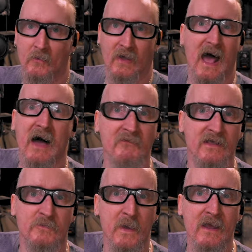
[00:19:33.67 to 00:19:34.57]
what I've
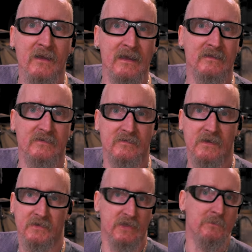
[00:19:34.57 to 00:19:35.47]
experienced.
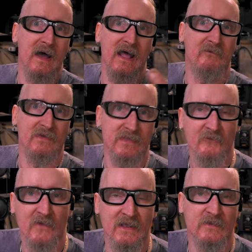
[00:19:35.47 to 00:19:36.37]
You might have a
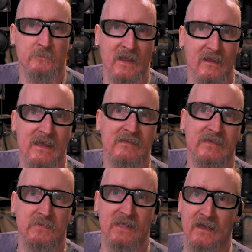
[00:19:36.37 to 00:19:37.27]
different experience
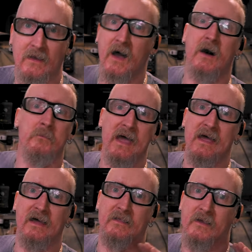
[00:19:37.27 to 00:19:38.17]
and be like, oh
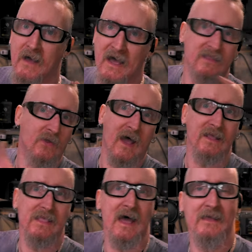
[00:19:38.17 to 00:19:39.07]
man, I
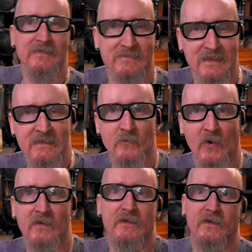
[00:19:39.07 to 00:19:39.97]
tried that and it didn't
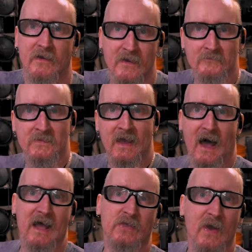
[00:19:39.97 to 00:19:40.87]
work, or
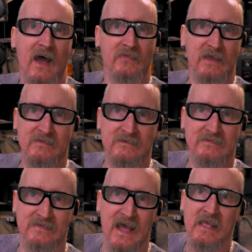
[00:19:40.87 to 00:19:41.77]
I tried this
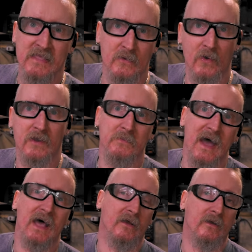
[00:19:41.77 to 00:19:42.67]
instead and it worked
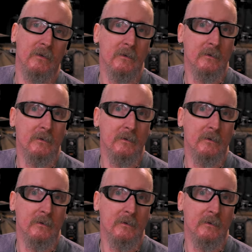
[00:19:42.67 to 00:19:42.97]
better.